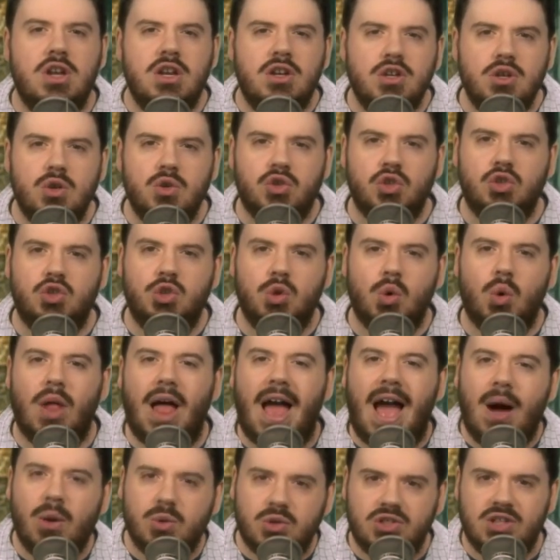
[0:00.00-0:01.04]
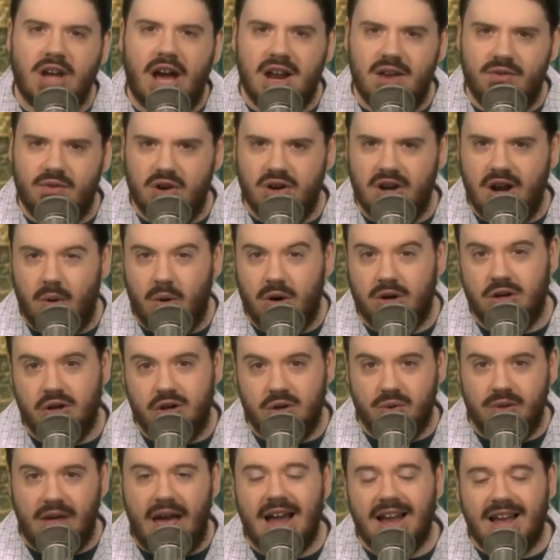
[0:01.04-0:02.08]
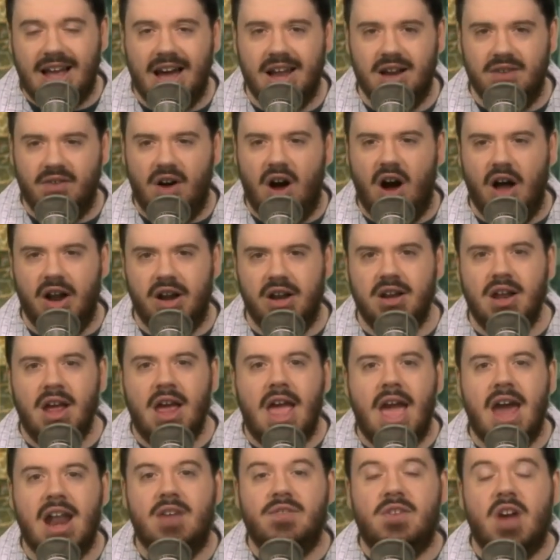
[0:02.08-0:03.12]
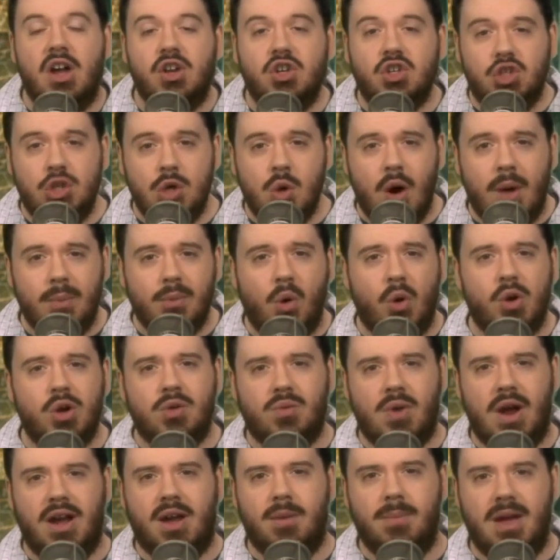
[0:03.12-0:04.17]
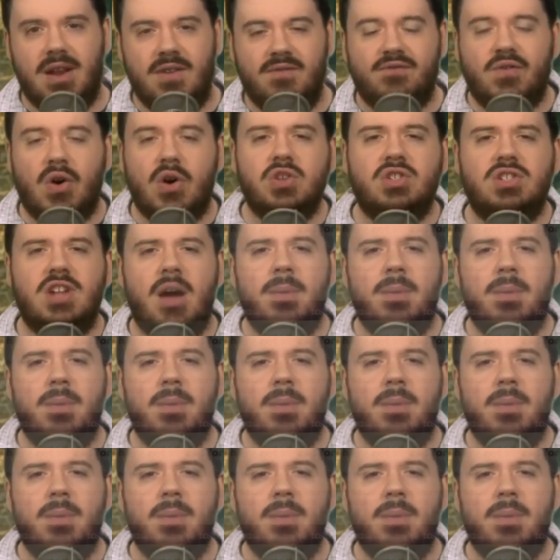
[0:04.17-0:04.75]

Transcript: need to use a tool outside of your network to do that kind of audit, and I've got two I'm going to recommend. First